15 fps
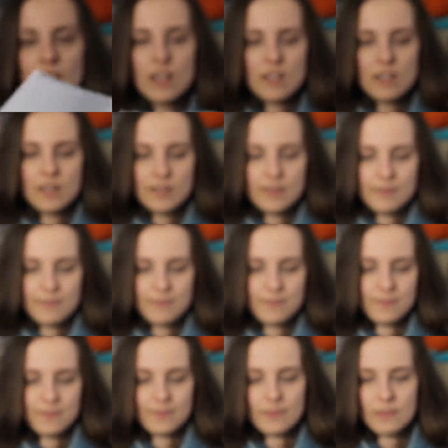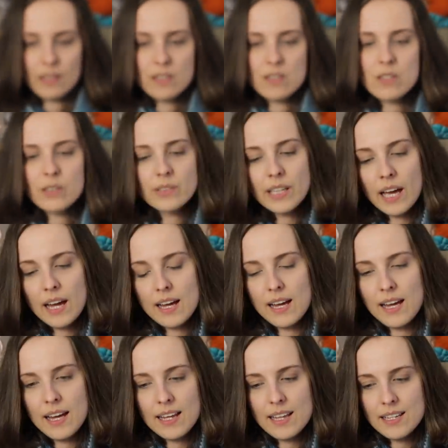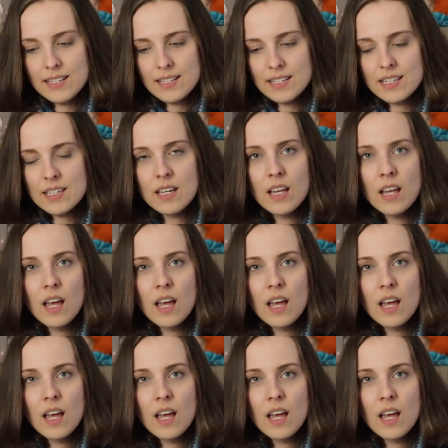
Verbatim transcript: Um, so yeah, and